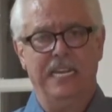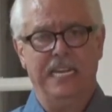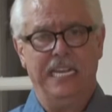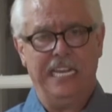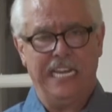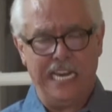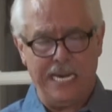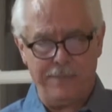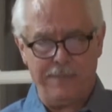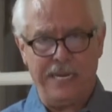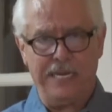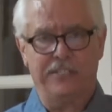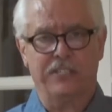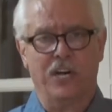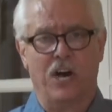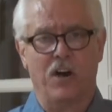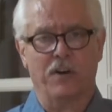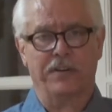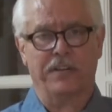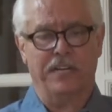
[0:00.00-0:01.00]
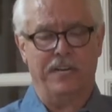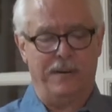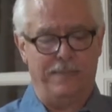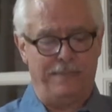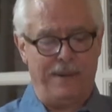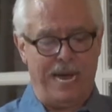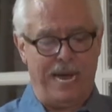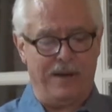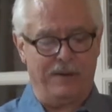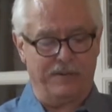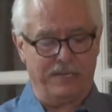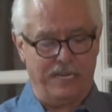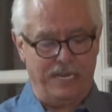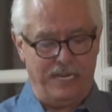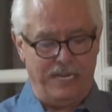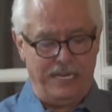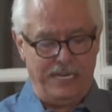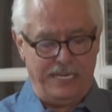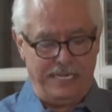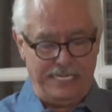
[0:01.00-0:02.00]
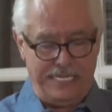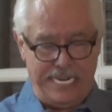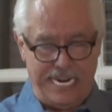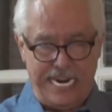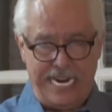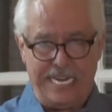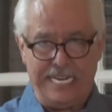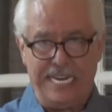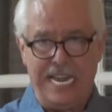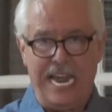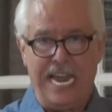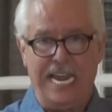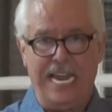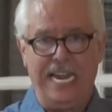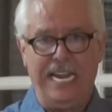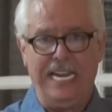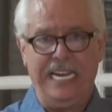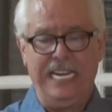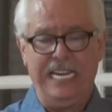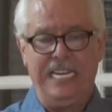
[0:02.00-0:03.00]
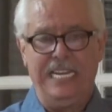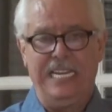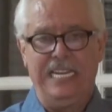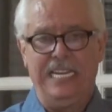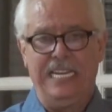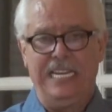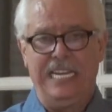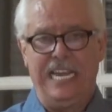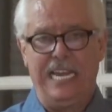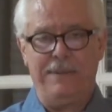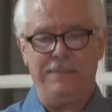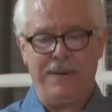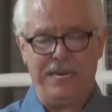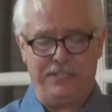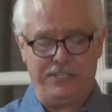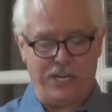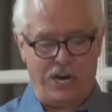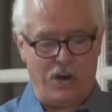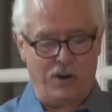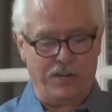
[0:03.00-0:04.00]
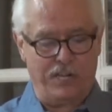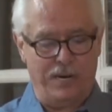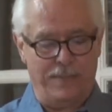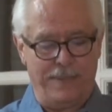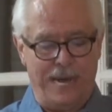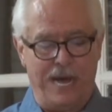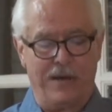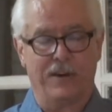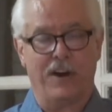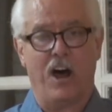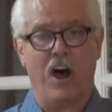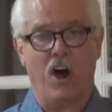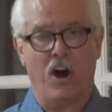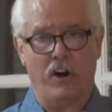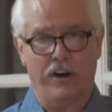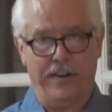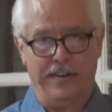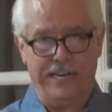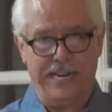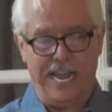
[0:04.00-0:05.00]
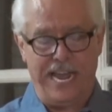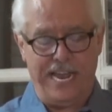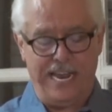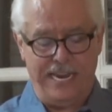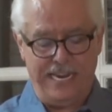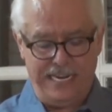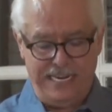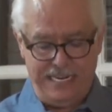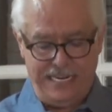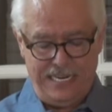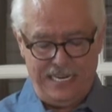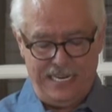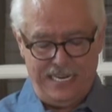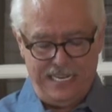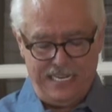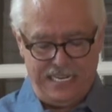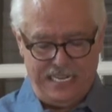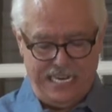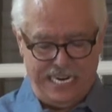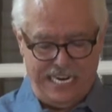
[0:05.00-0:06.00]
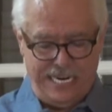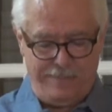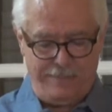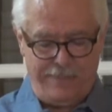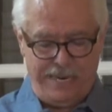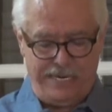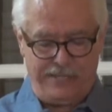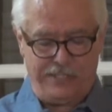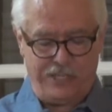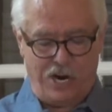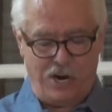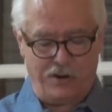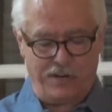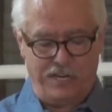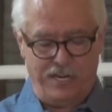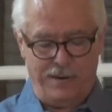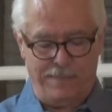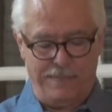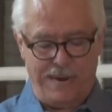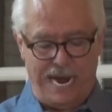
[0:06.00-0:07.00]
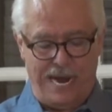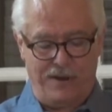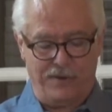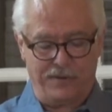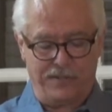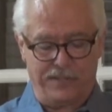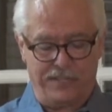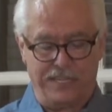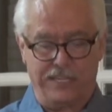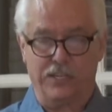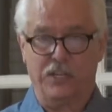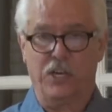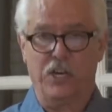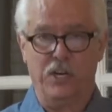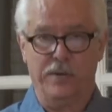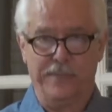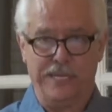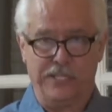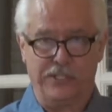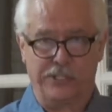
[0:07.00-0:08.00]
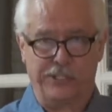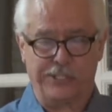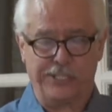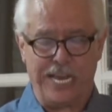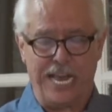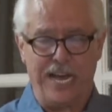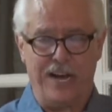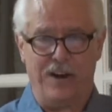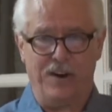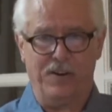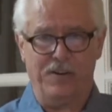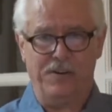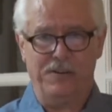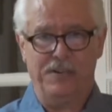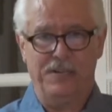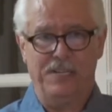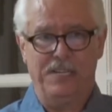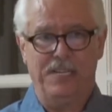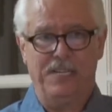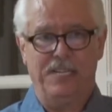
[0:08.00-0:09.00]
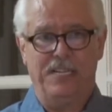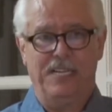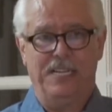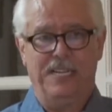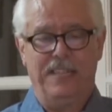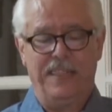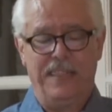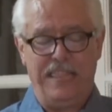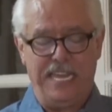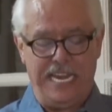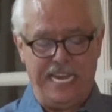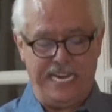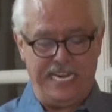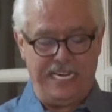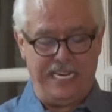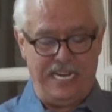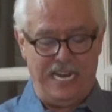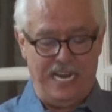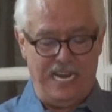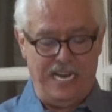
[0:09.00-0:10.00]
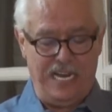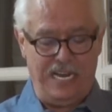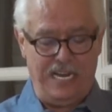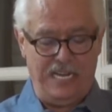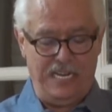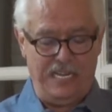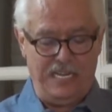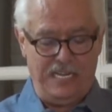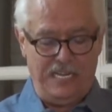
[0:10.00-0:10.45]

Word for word: he'd be talking about DNA, he'd be talking about RNA, he'd be talking about the human cell, the uh,